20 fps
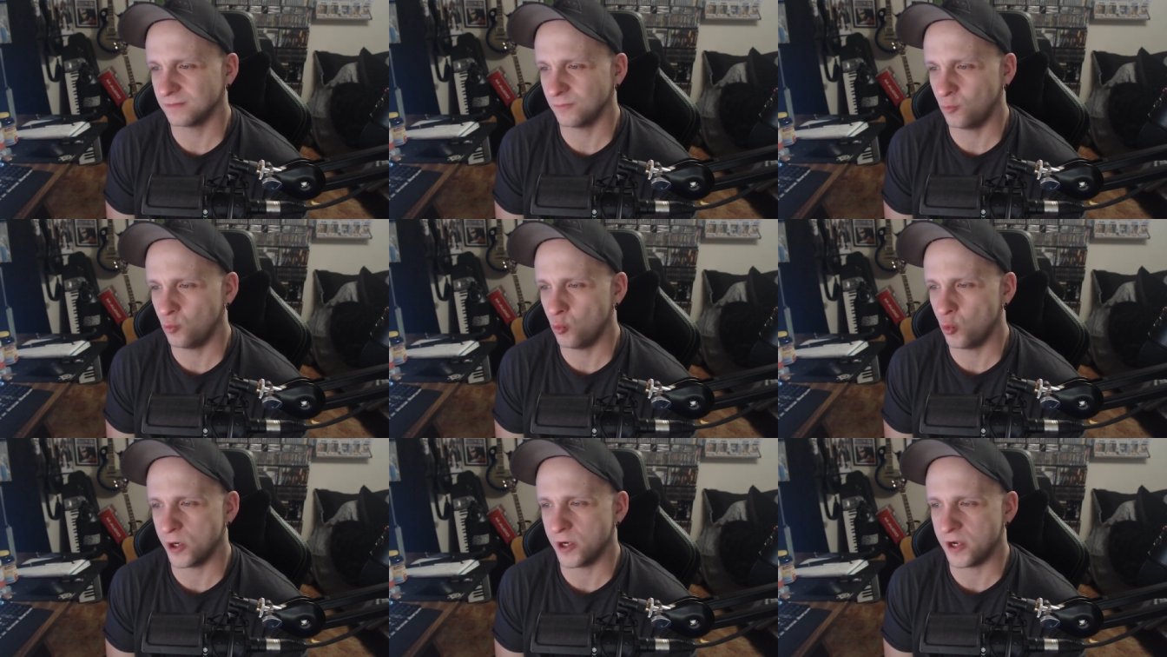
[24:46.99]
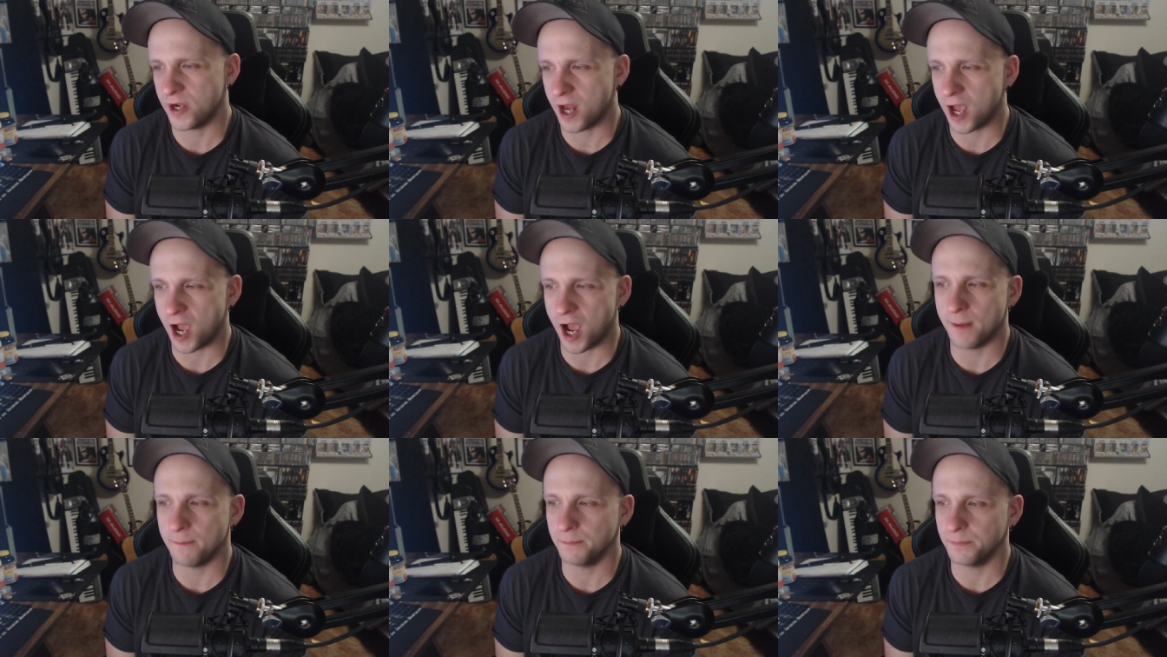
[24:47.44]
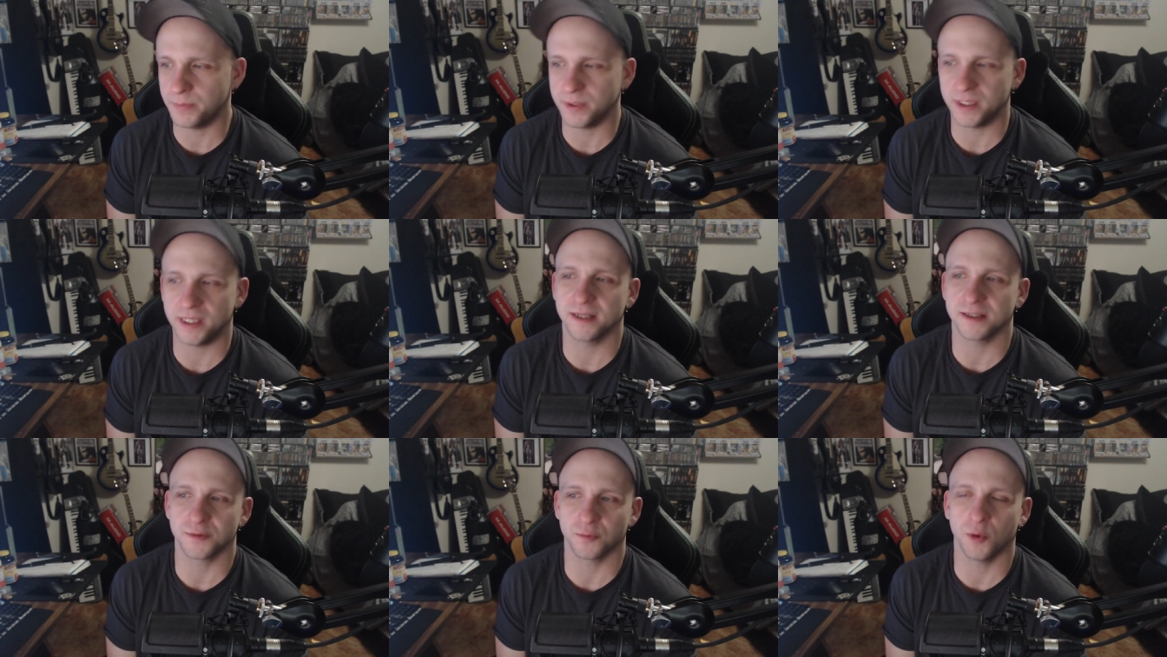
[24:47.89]
would not
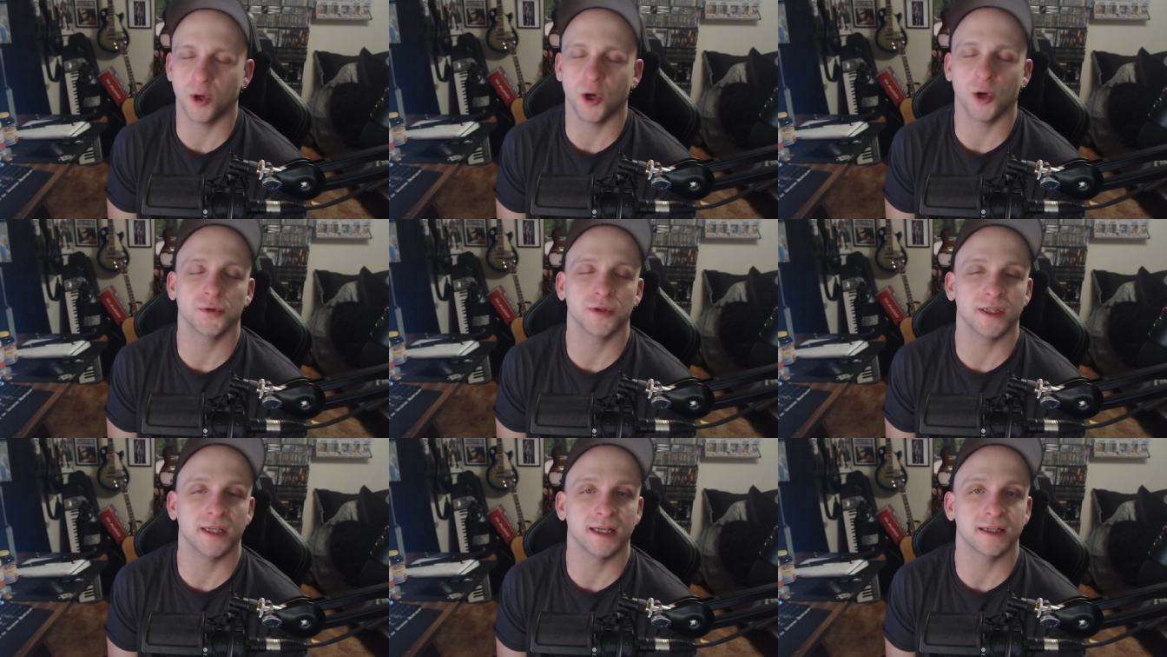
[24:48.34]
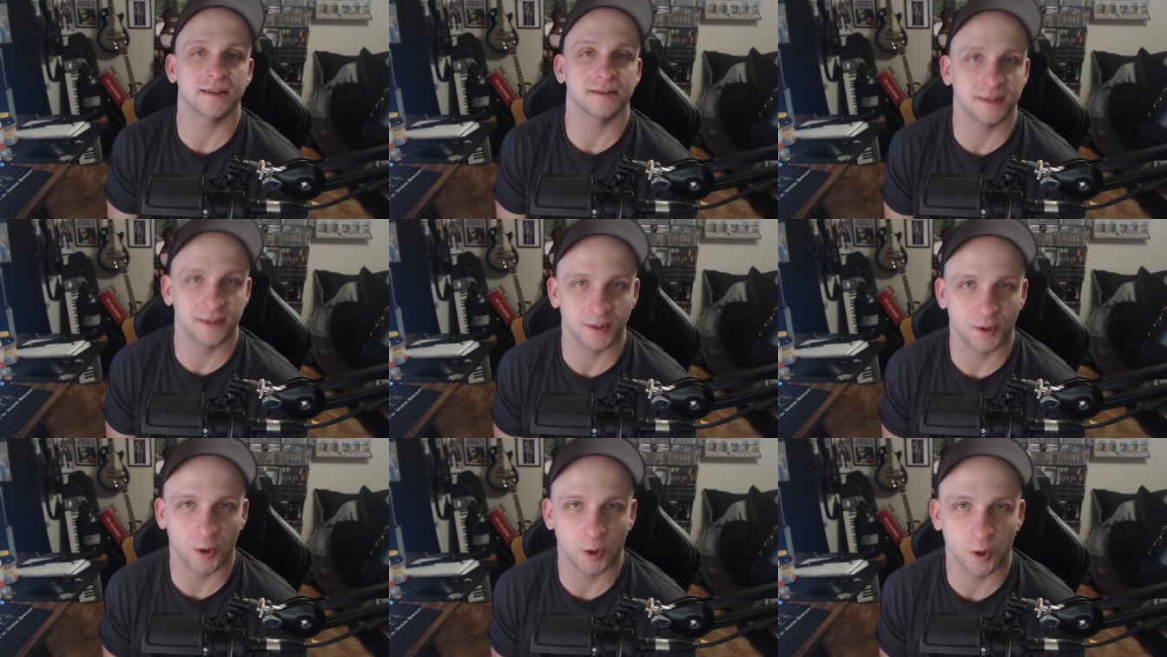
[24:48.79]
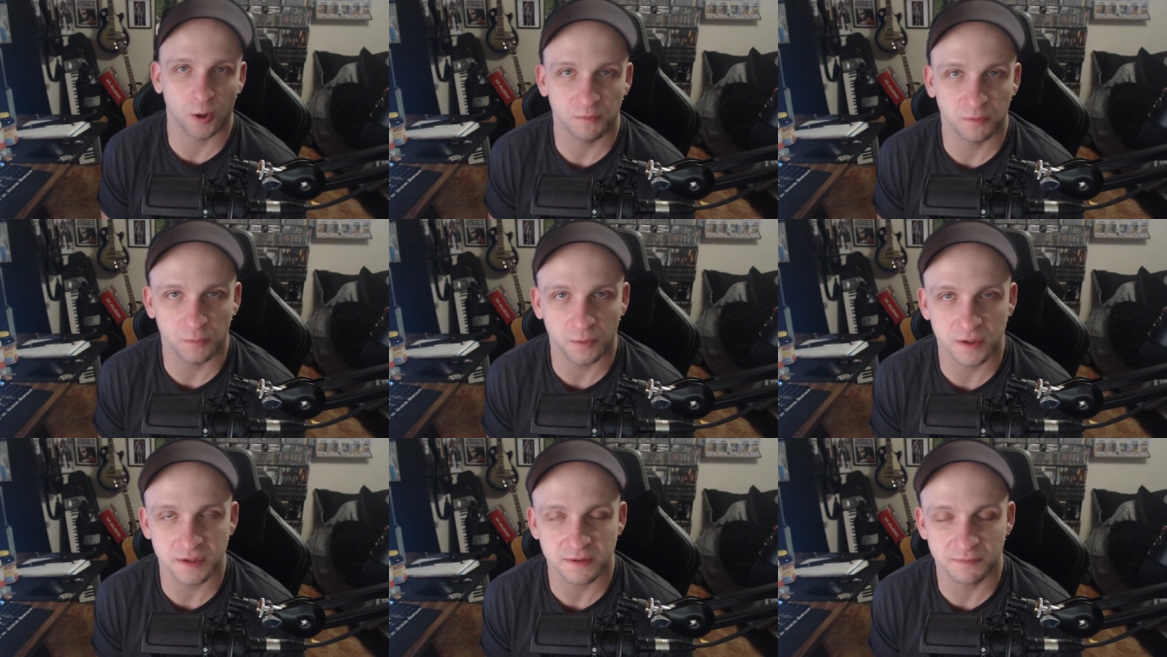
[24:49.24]
be as wealthy as they are if
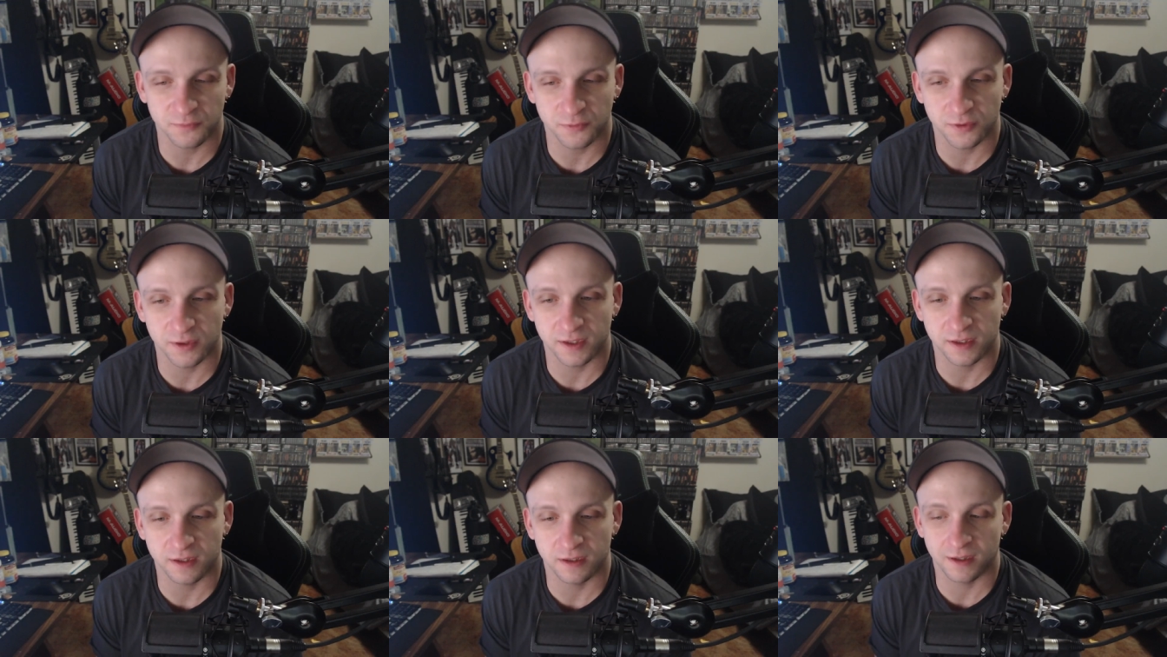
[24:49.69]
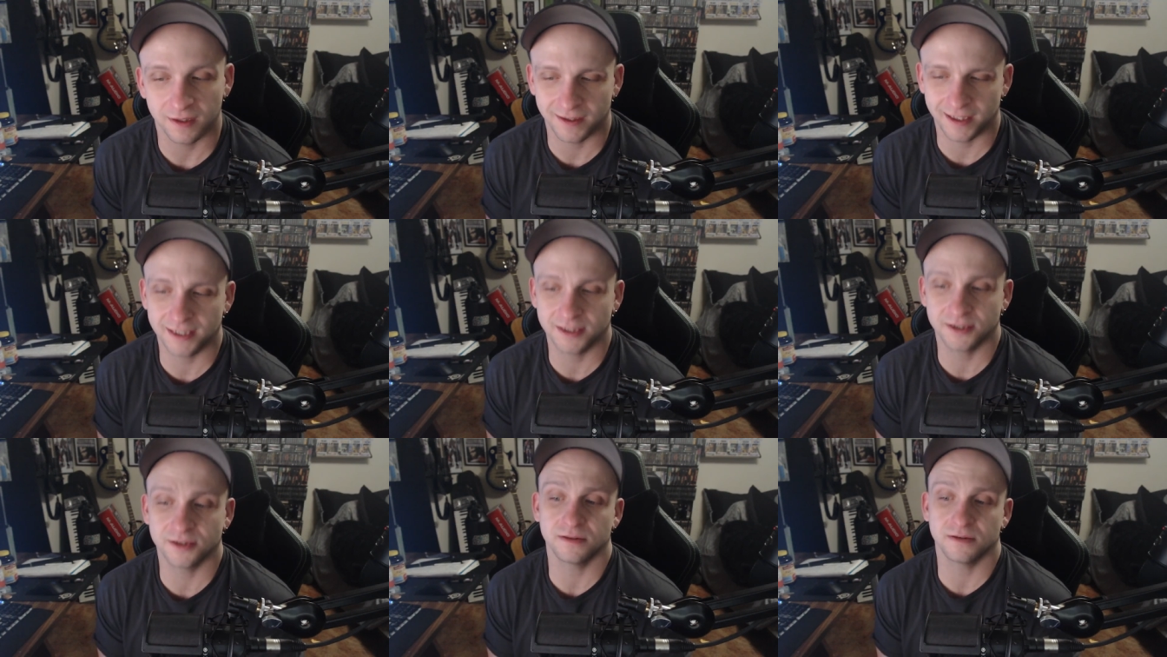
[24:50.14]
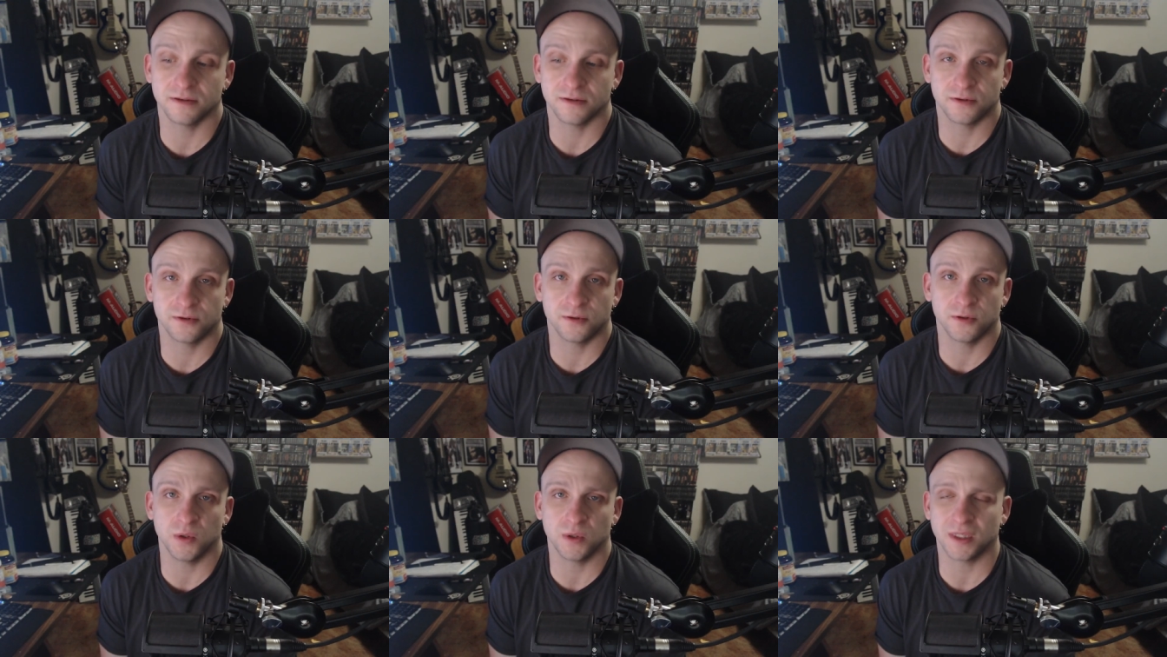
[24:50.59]
it wasn't for the internet. That's just the
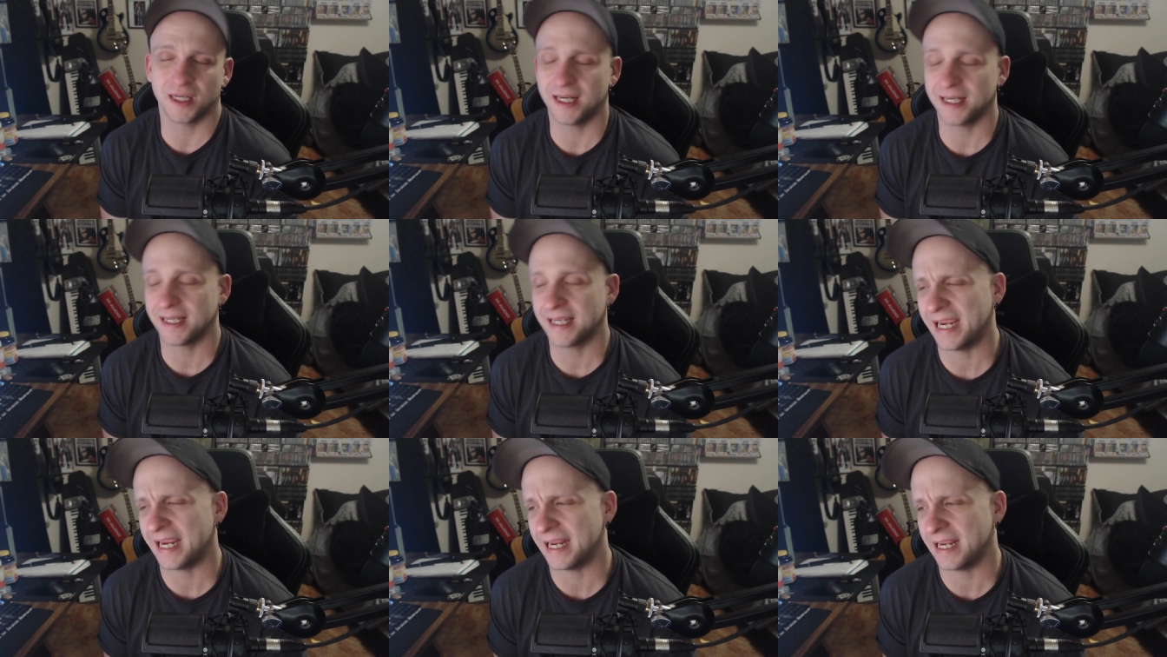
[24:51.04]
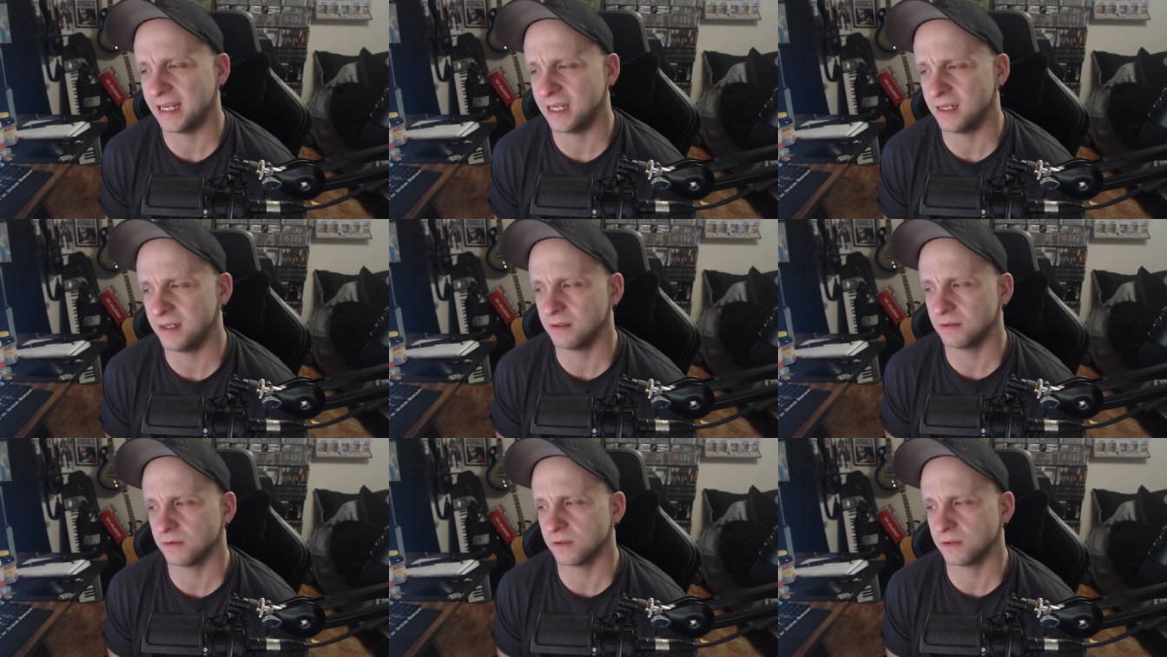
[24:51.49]
truth. And I can't hate.